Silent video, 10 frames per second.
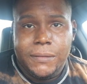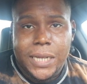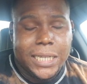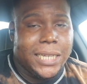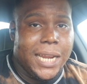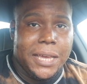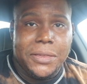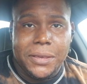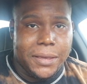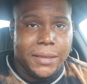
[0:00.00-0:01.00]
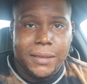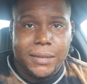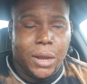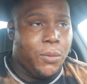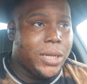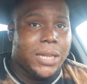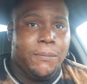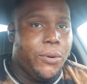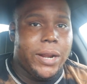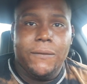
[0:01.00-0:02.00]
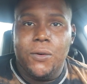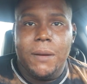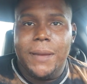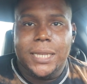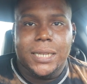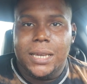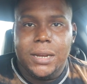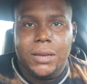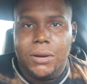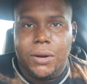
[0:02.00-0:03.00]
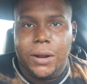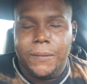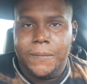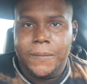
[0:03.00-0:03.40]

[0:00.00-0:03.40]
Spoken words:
It's nothing. So what's the point of going back to kindergarten?